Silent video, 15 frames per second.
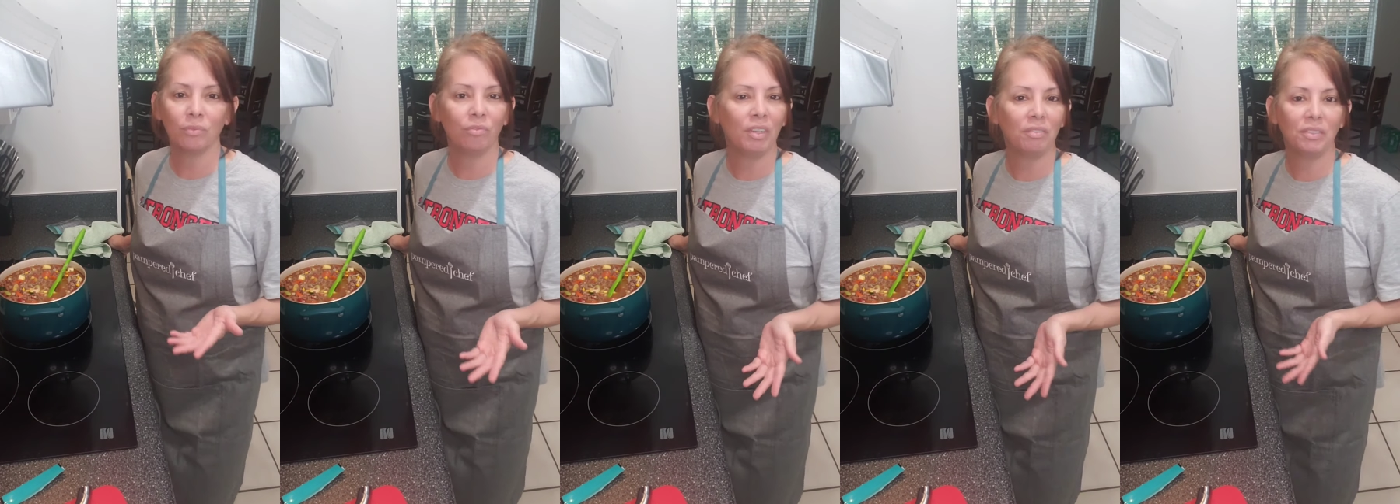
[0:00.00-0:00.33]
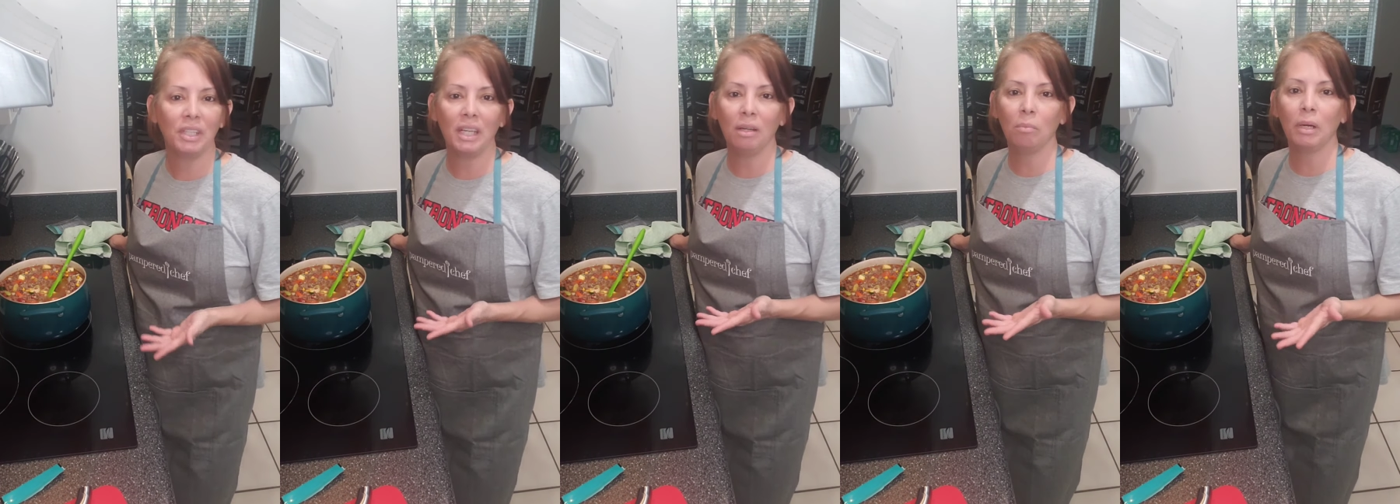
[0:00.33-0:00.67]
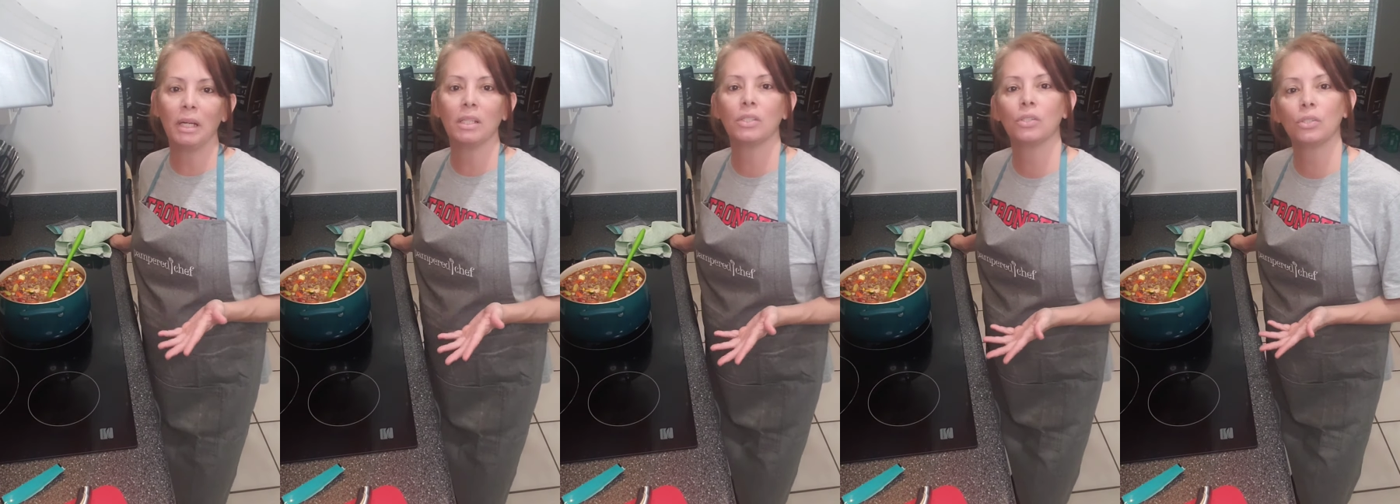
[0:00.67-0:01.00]
15
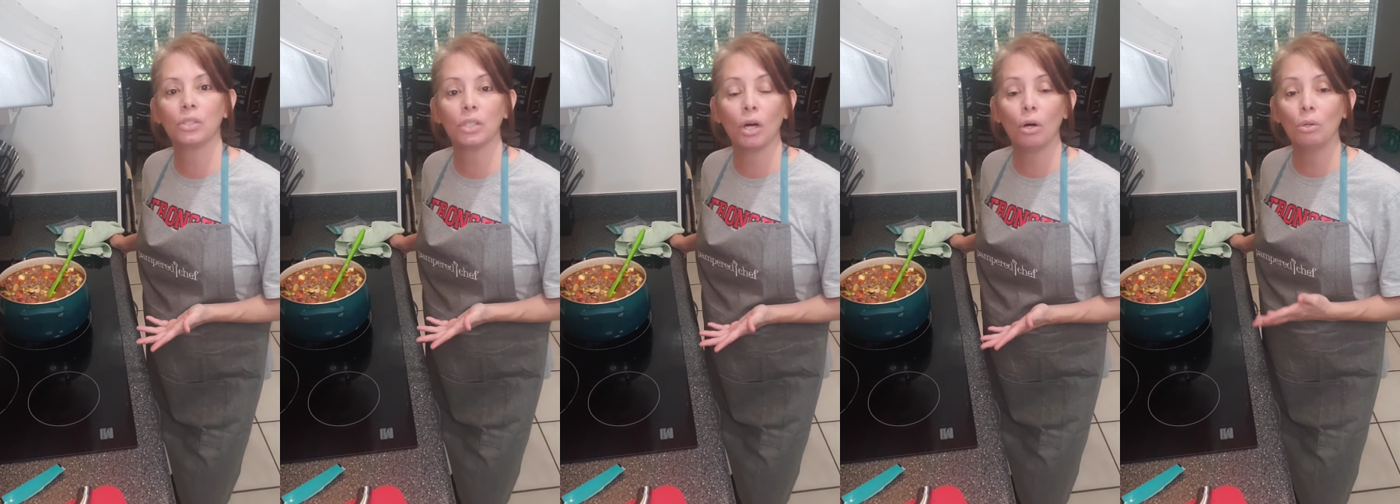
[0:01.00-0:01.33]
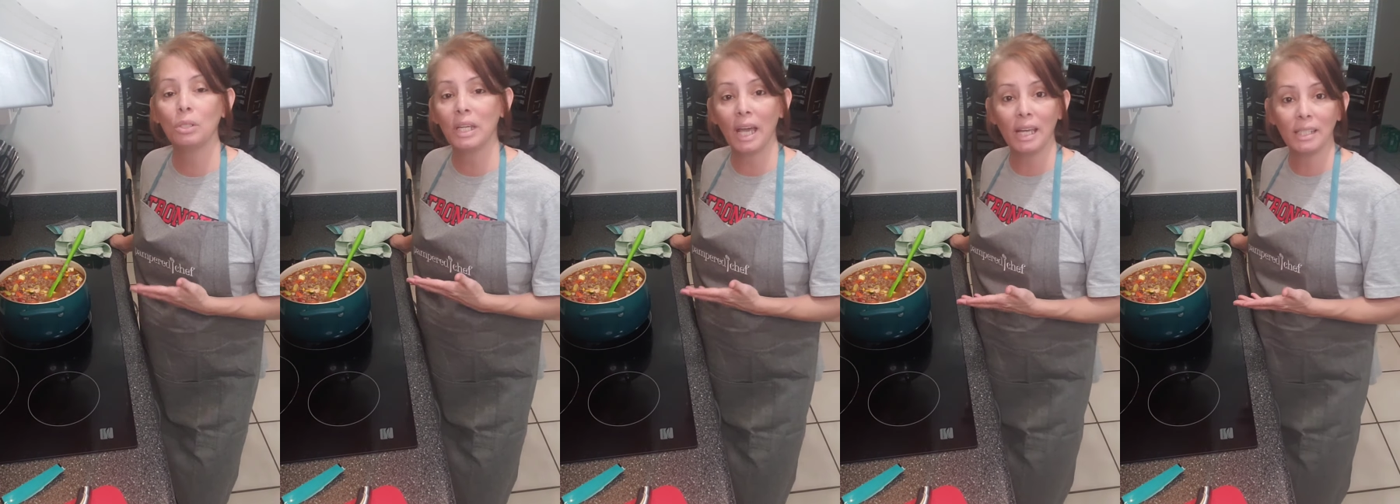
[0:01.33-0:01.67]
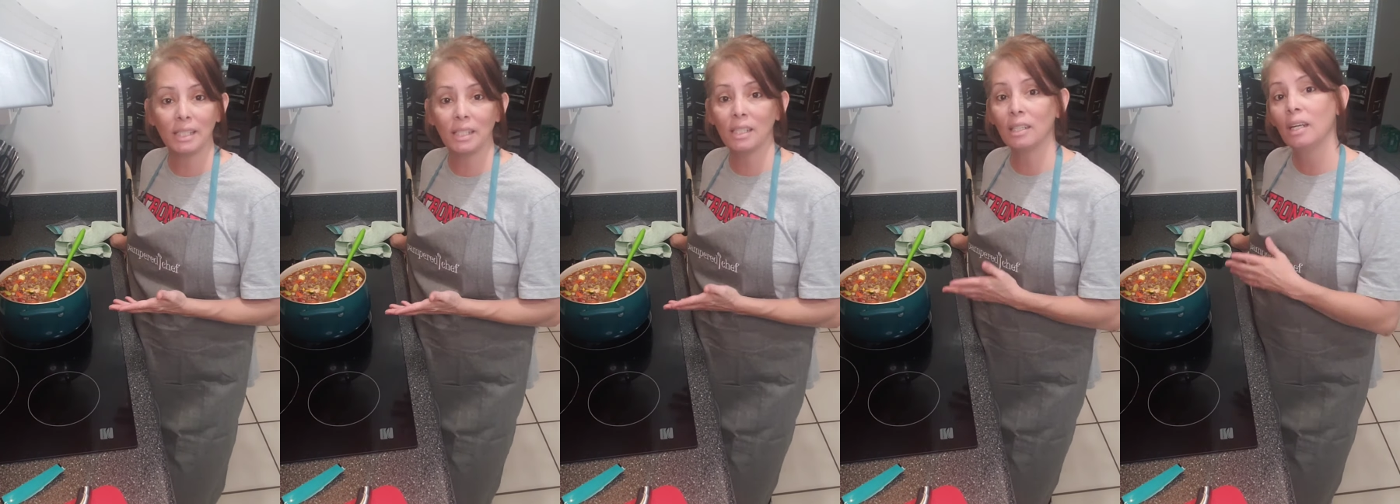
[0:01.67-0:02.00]
minutes or so,
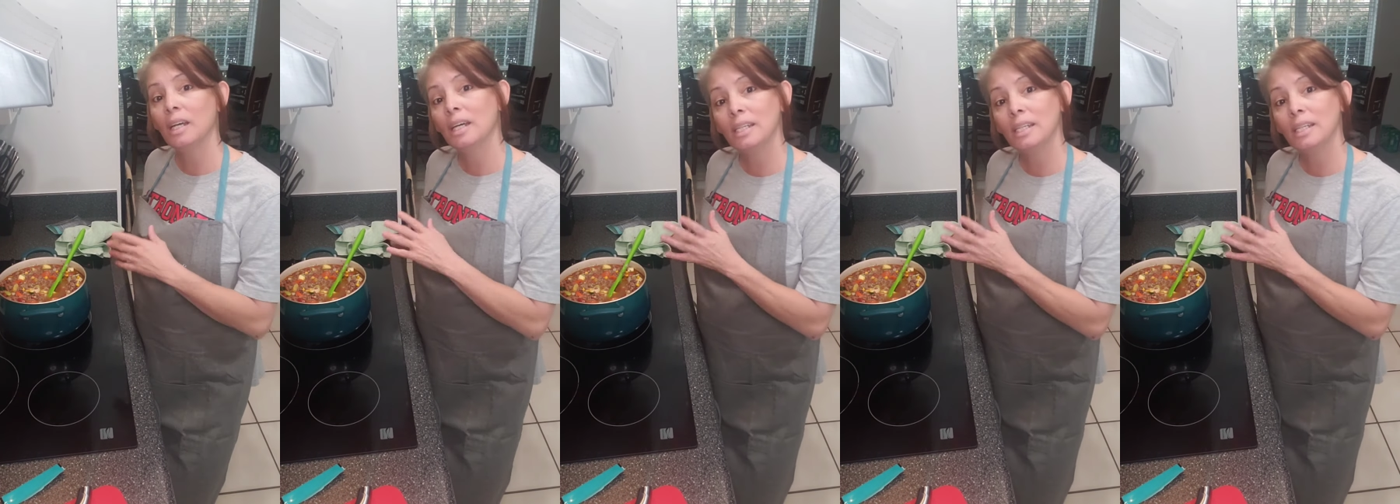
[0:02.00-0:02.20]
taste it,